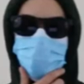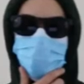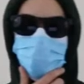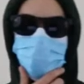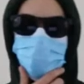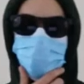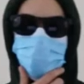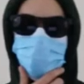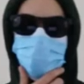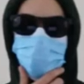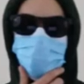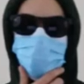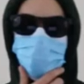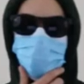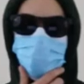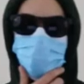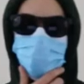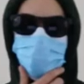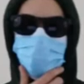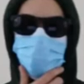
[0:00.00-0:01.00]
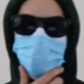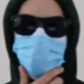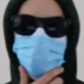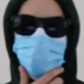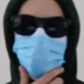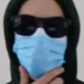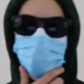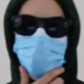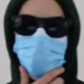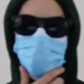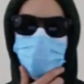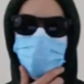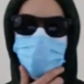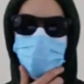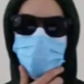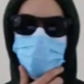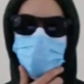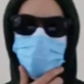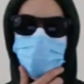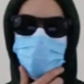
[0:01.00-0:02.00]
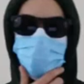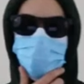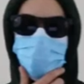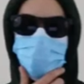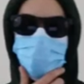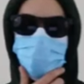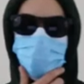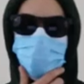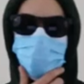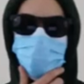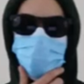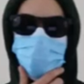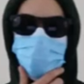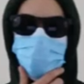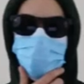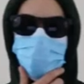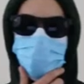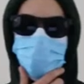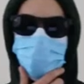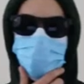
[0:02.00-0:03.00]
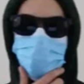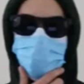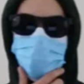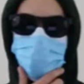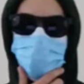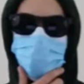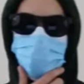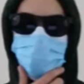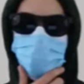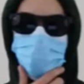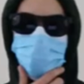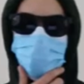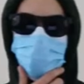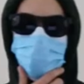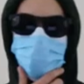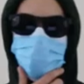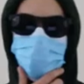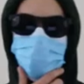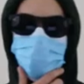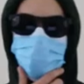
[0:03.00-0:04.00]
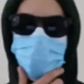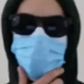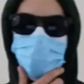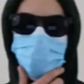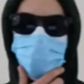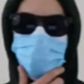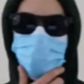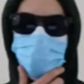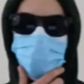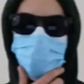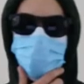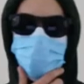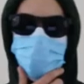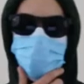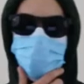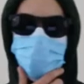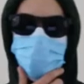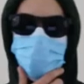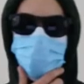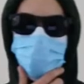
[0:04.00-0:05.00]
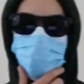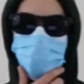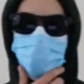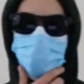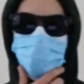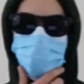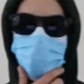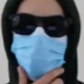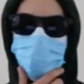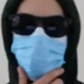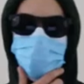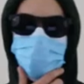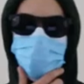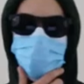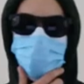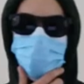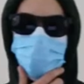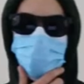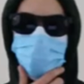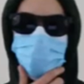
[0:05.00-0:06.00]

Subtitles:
The person shown says nothing.